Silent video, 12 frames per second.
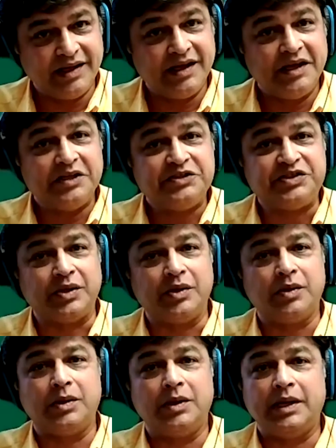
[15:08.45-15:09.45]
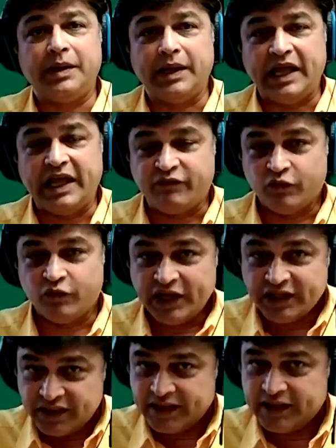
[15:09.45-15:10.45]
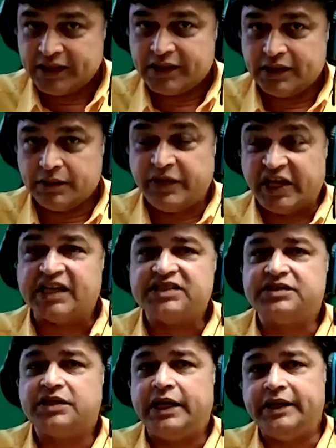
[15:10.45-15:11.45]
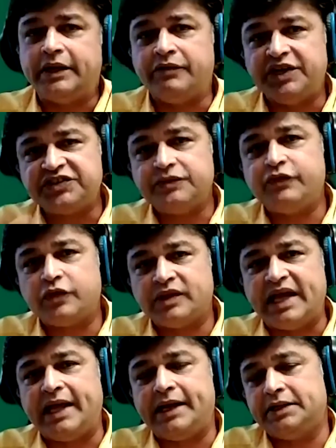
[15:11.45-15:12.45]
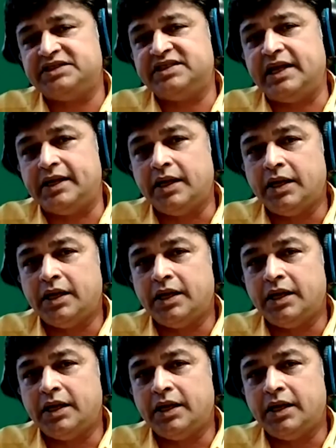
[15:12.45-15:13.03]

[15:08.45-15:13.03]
So if we think, because, and a reason for that is that